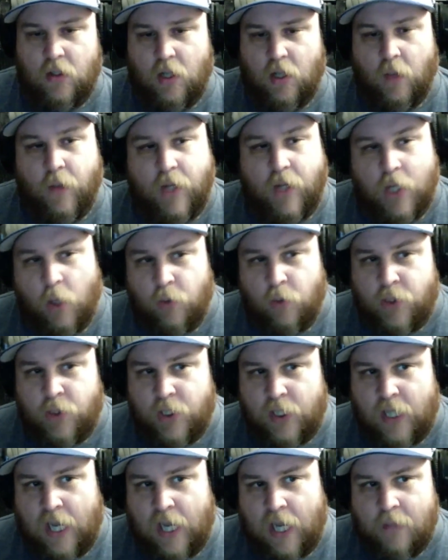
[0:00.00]
and we know
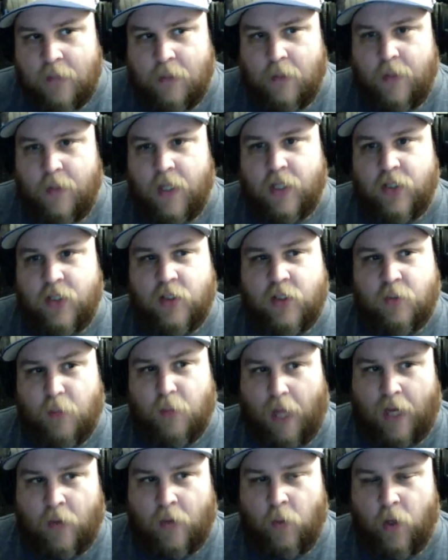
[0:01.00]
she can be because she's
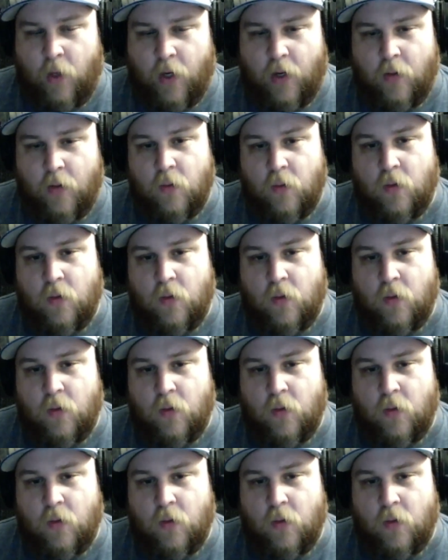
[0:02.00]
Black Widow.